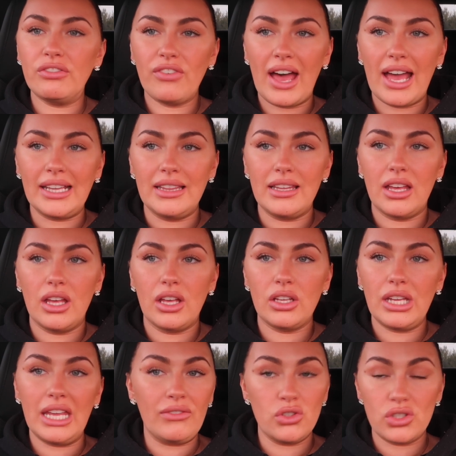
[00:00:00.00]
find that
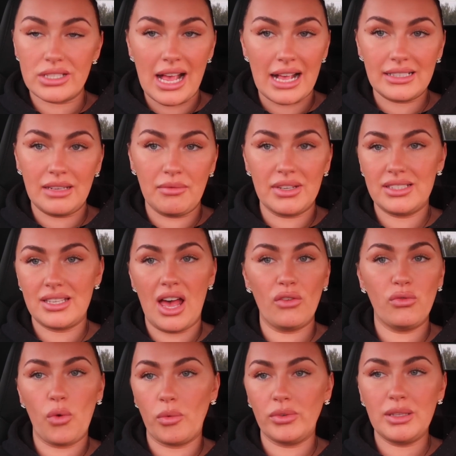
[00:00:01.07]
even just asking
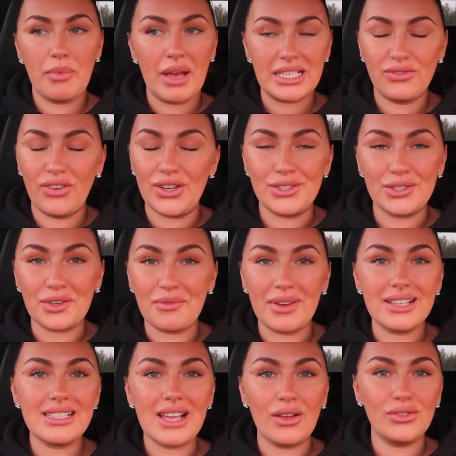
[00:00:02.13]
myself what would the best version of
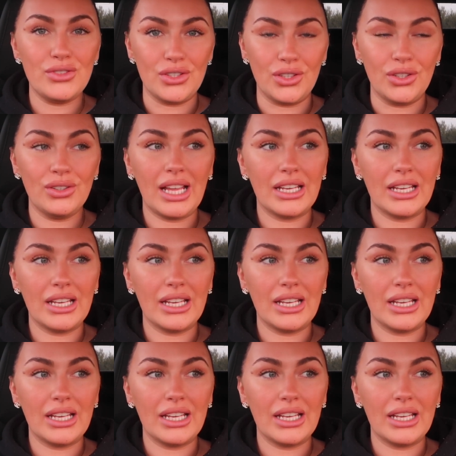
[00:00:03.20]
myself do,